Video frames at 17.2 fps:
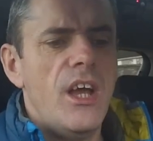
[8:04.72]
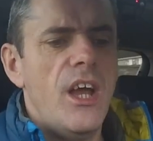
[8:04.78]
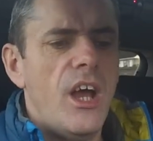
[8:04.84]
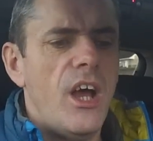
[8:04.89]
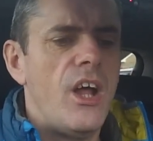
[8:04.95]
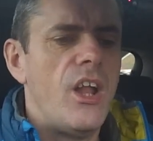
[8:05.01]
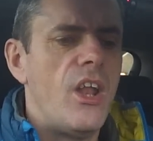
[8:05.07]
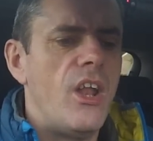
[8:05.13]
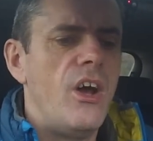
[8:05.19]

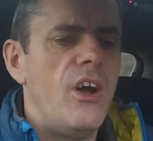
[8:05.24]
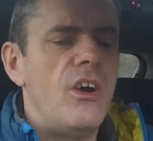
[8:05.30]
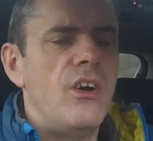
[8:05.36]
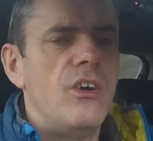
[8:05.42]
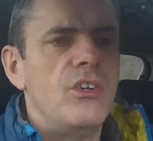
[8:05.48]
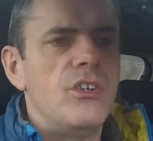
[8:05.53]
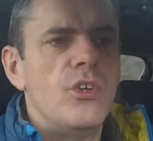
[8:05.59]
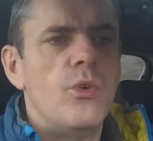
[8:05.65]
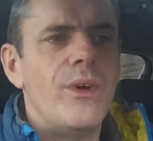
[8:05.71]

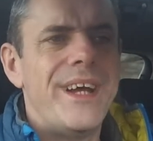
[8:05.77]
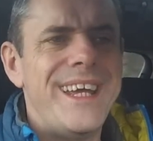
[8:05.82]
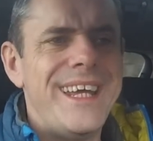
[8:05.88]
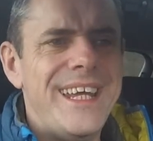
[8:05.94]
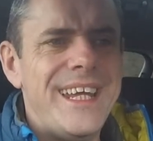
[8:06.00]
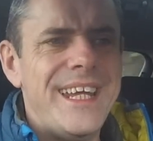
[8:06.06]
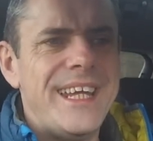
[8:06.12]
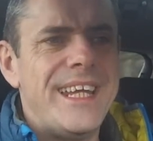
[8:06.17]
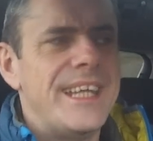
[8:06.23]
along the
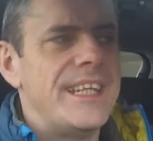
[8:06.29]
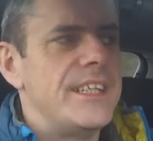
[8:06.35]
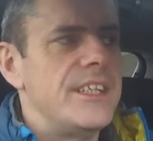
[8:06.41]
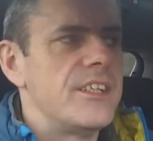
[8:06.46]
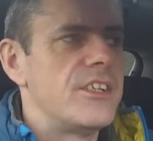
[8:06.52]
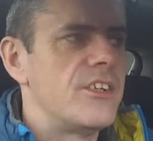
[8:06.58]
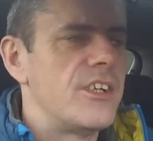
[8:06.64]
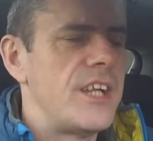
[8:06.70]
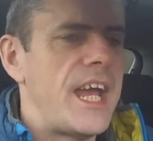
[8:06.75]
way.
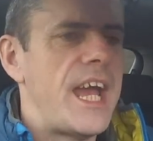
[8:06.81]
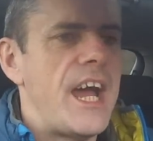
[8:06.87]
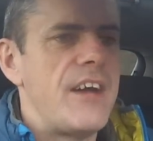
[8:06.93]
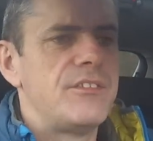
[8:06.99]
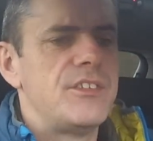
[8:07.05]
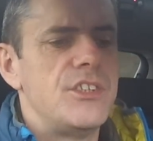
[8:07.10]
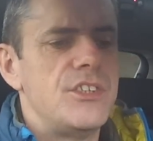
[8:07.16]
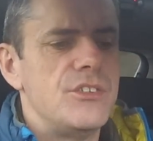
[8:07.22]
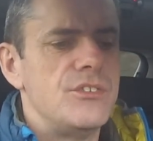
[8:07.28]
You're going to
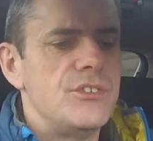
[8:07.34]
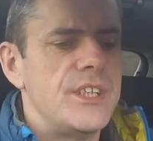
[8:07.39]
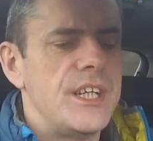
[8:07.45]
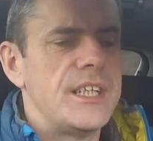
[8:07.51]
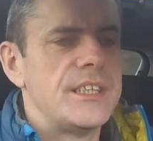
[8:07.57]
have to do that.